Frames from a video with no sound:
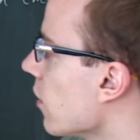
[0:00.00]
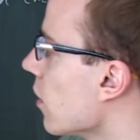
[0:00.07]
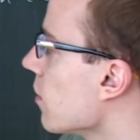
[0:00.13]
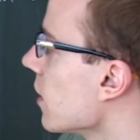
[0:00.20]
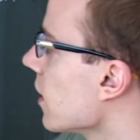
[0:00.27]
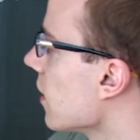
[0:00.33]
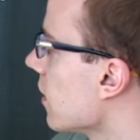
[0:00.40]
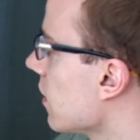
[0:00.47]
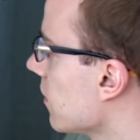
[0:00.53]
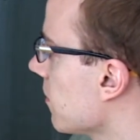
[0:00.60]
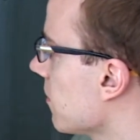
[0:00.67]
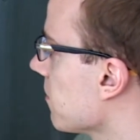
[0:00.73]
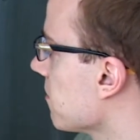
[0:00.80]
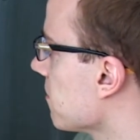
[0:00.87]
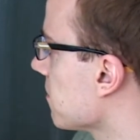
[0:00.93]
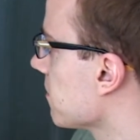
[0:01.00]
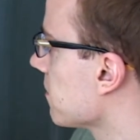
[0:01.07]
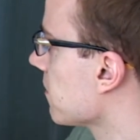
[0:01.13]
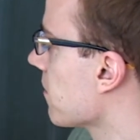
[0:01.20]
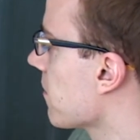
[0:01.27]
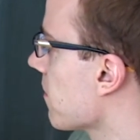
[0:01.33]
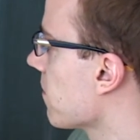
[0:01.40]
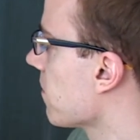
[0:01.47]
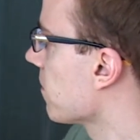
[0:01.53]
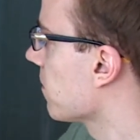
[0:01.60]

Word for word: So there were several reasons why